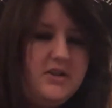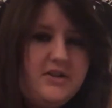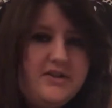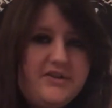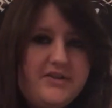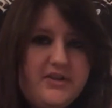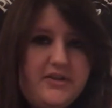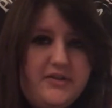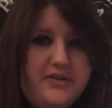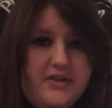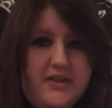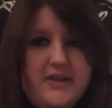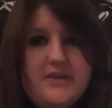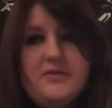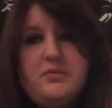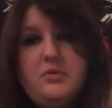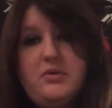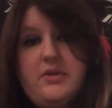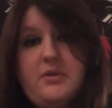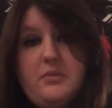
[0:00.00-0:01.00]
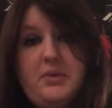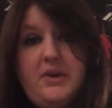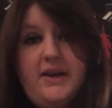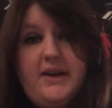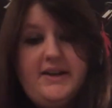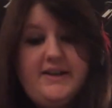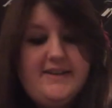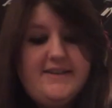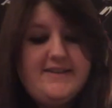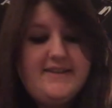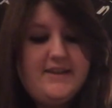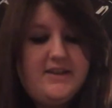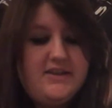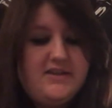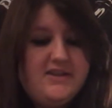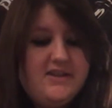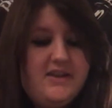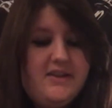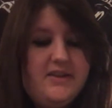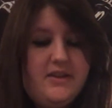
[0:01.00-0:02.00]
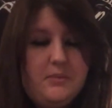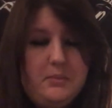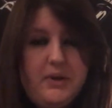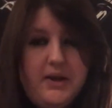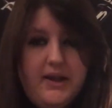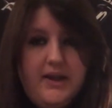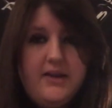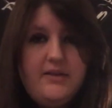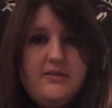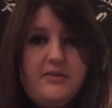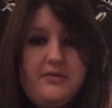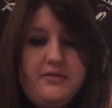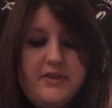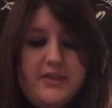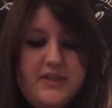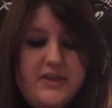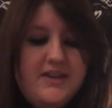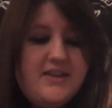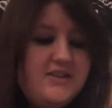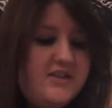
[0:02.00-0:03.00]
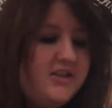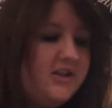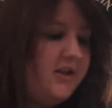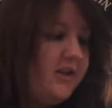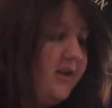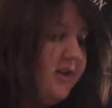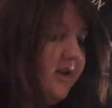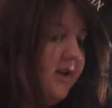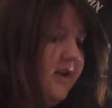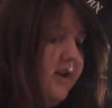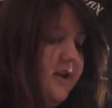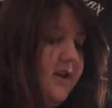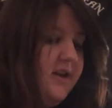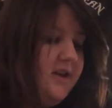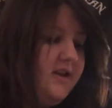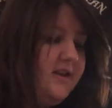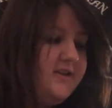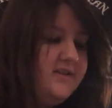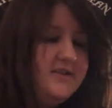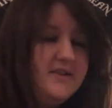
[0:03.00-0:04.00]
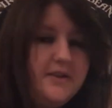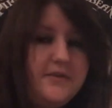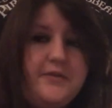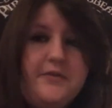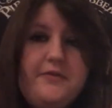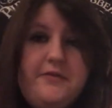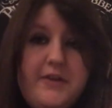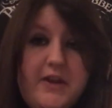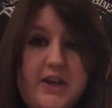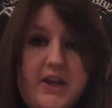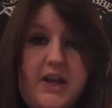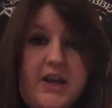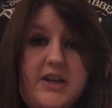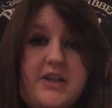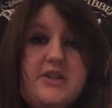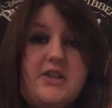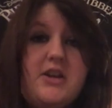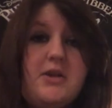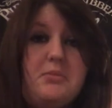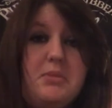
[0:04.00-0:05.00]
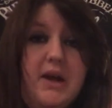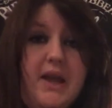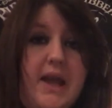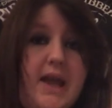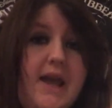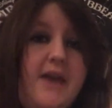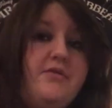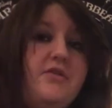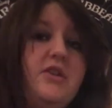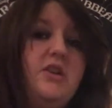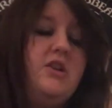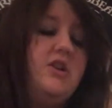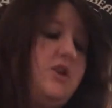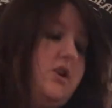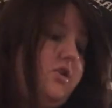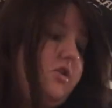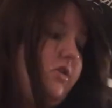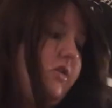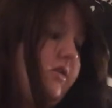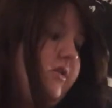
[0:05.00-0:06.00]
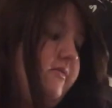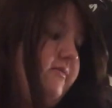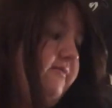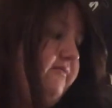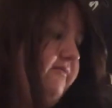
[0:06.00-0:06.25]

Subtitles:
So that's what the plan is this year. The plan for this year is to finish my Heaven and Earth.